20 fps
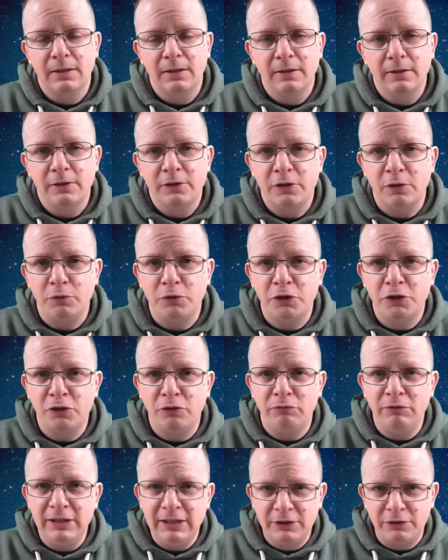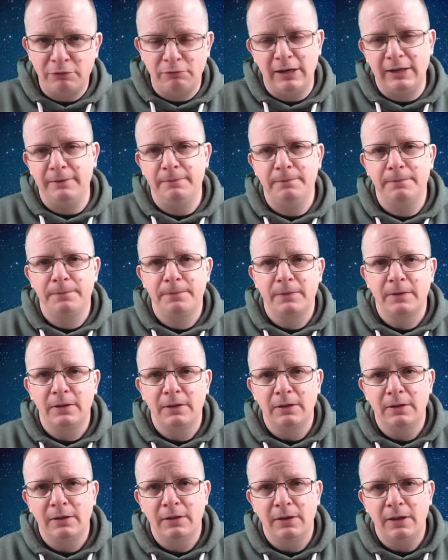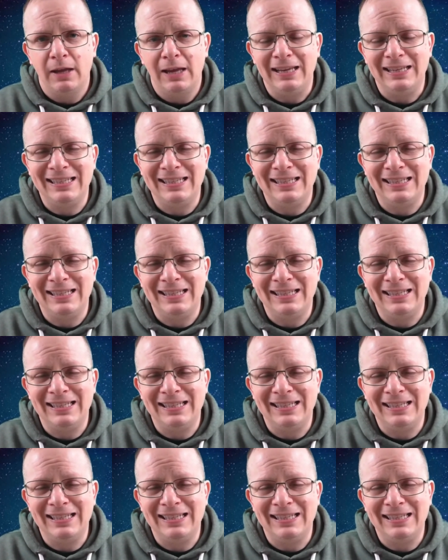So just to reiterate, a